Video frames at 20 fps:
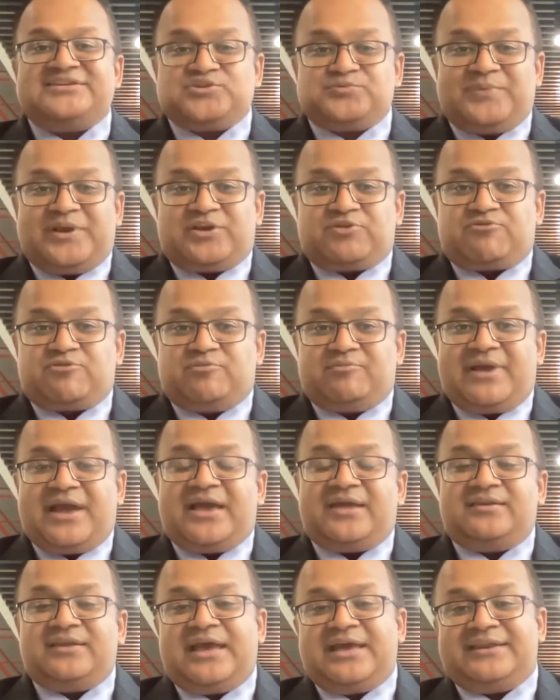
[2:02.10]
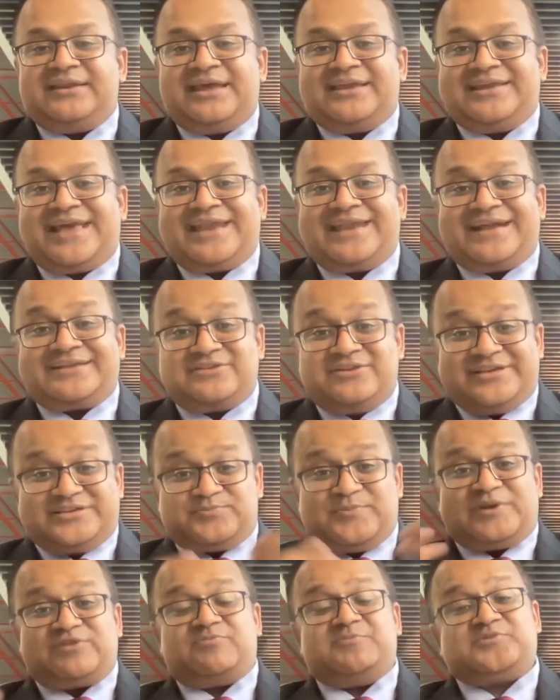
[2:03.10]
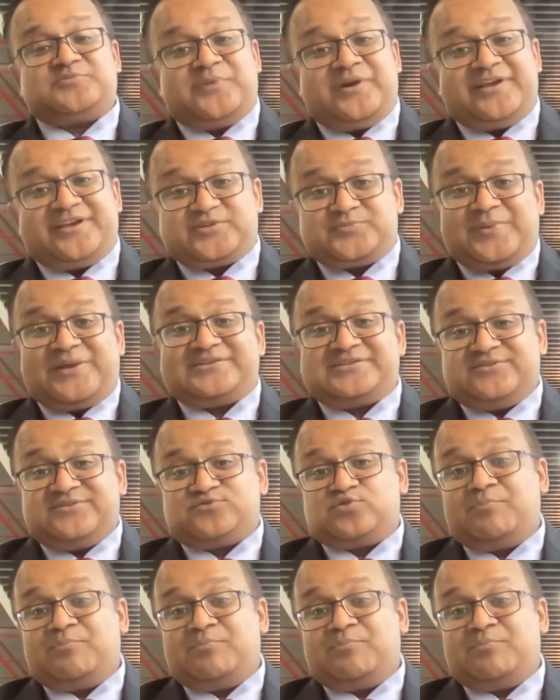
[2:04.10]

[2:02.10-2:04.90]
the spectrum, and actually spectrum is pretty expensive.